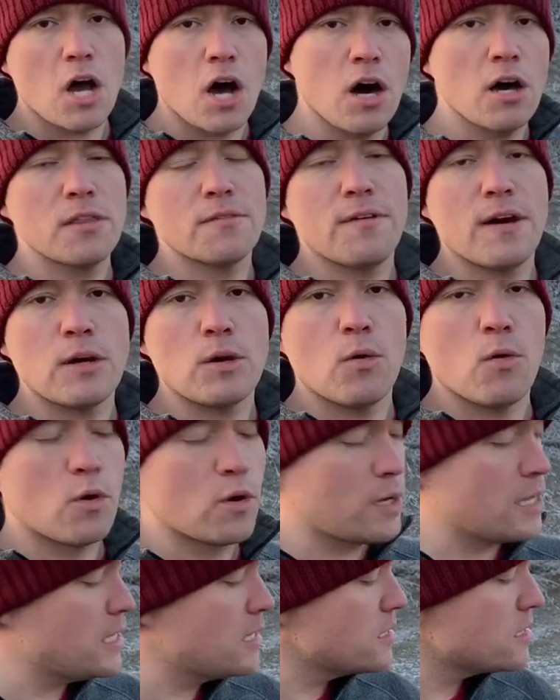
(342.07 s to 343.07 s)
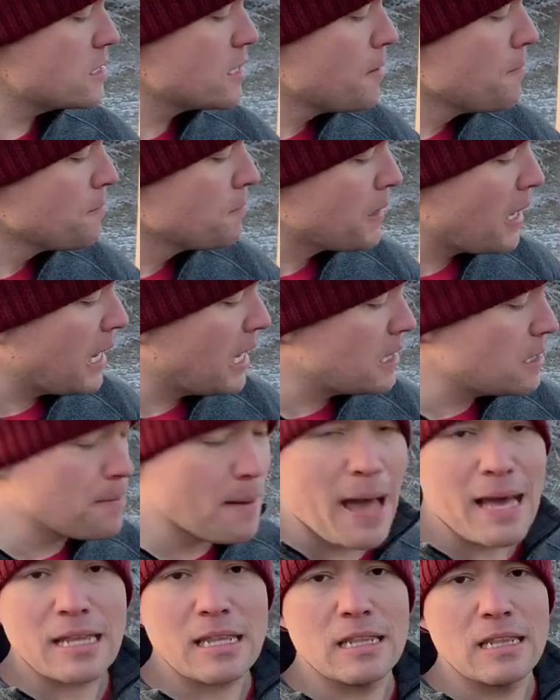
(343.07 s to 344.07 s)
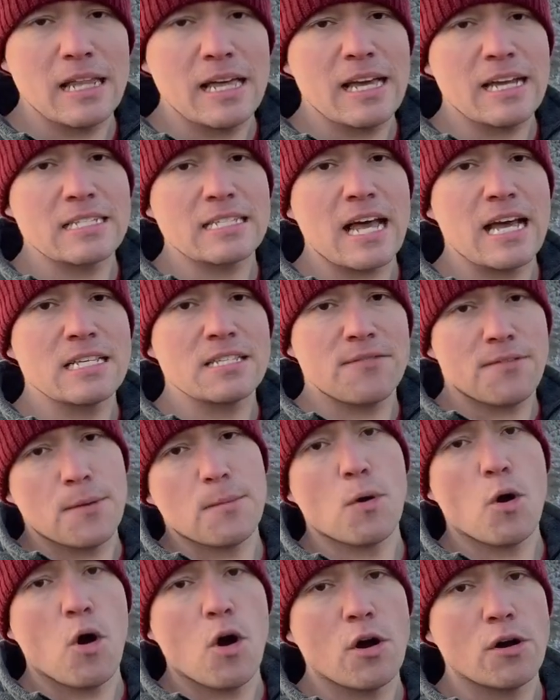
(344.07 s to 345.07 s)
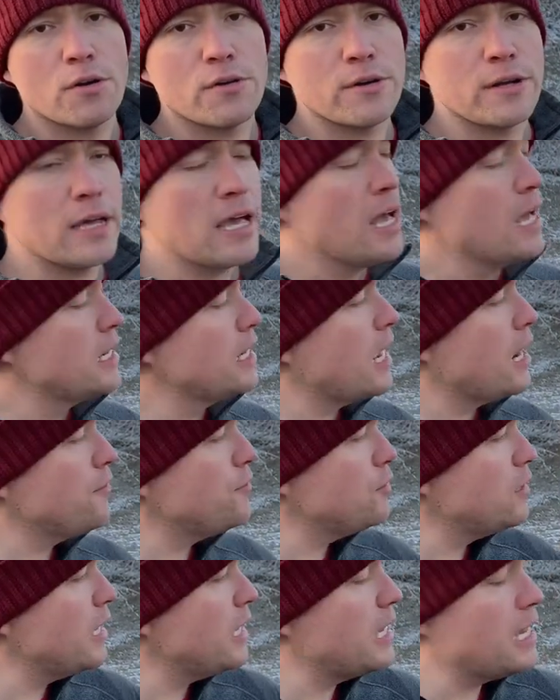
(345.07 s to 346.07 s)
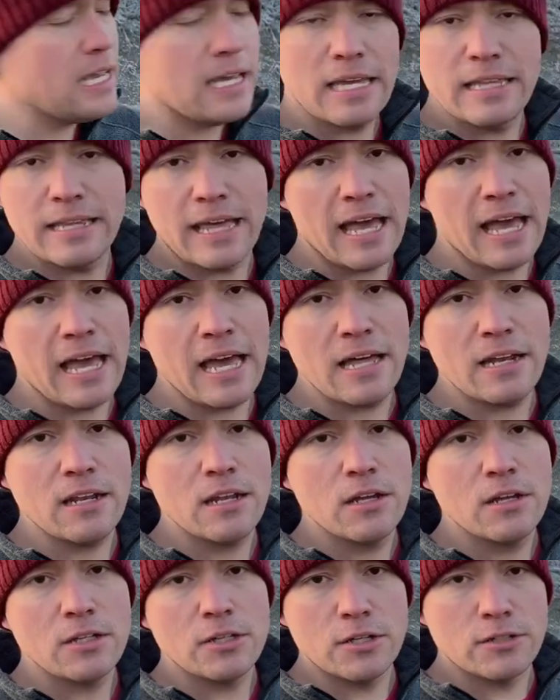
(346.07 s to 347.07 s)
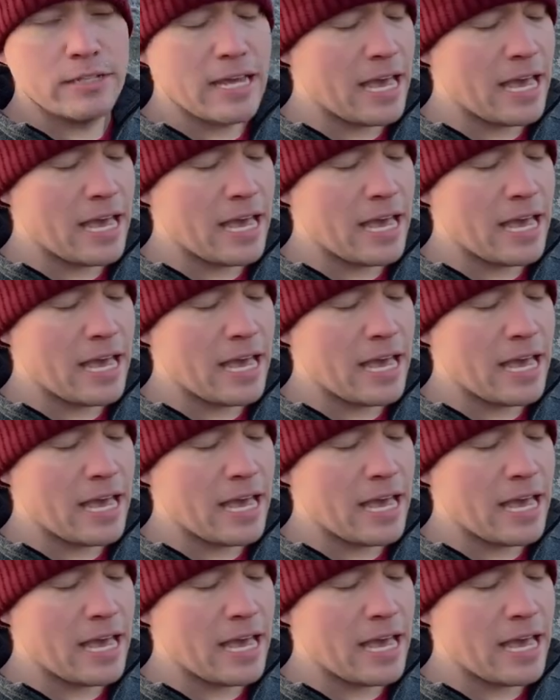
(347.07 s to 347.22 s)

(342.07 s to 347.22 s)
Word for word: all the vital organs, and the back of the legs has the femoral artery. Now, if you get hit in the head, you're